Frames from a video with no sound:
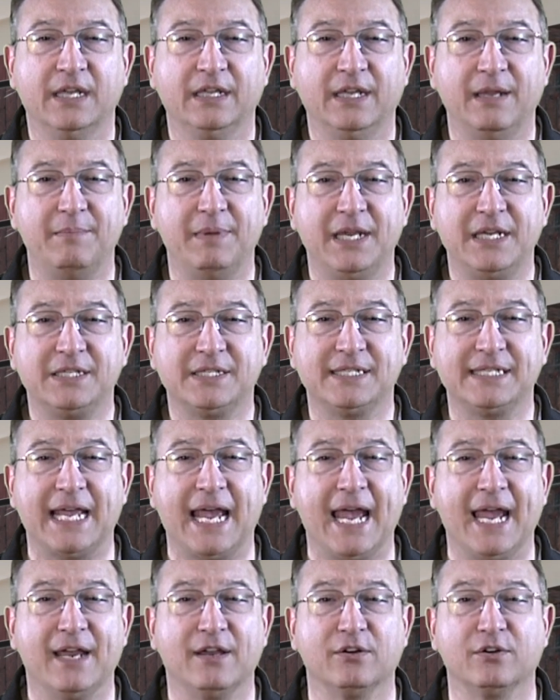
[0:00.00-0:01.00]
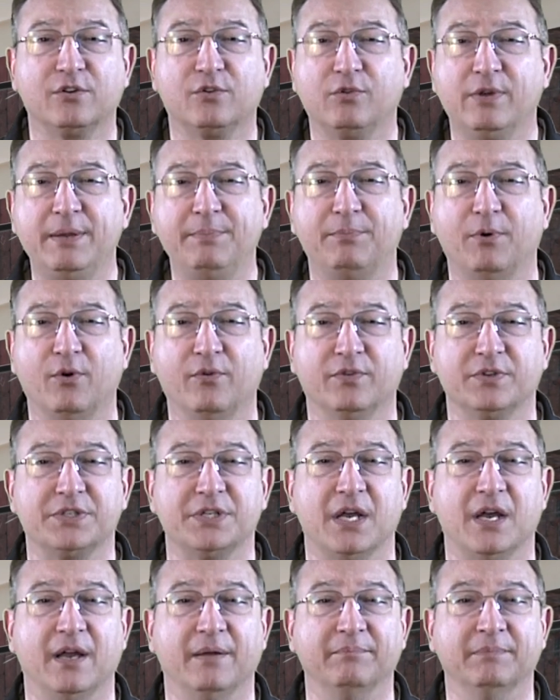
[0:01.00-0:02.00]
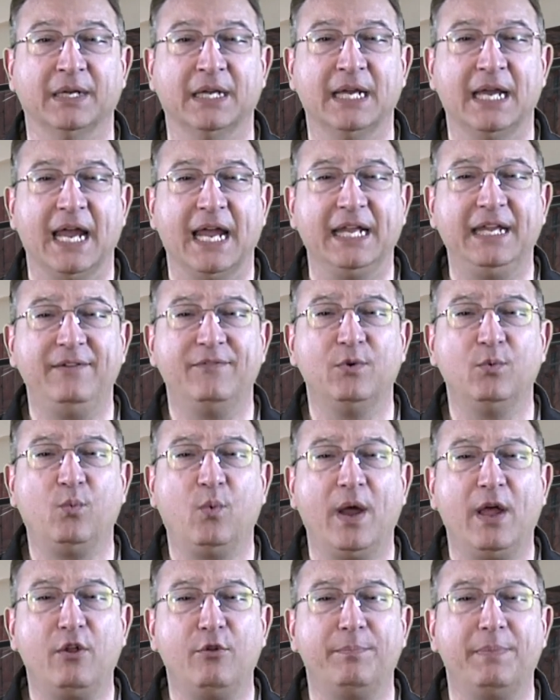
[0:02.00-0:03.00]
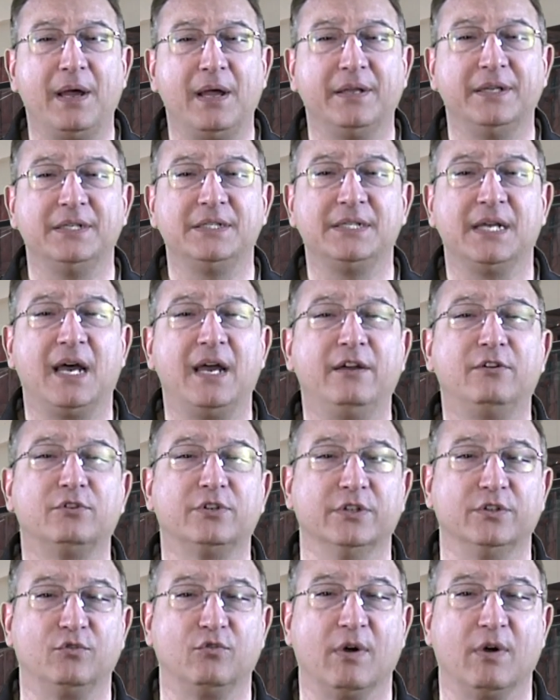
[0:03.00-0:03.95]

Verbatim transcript: They may sag or creep over time, and even well bonded tile can